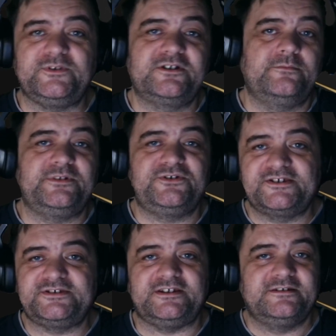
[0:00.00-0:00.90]
we can't be
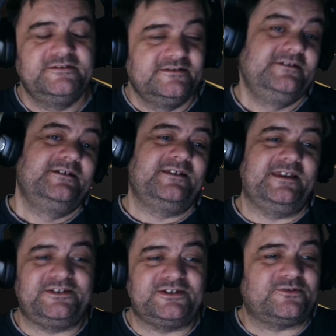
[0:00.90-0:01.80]
trusted.
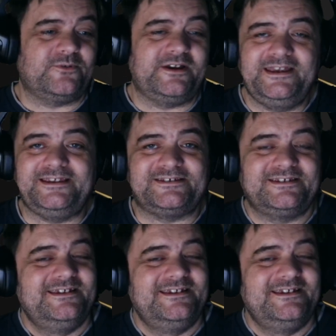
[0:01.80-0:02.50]
It's just the way it is.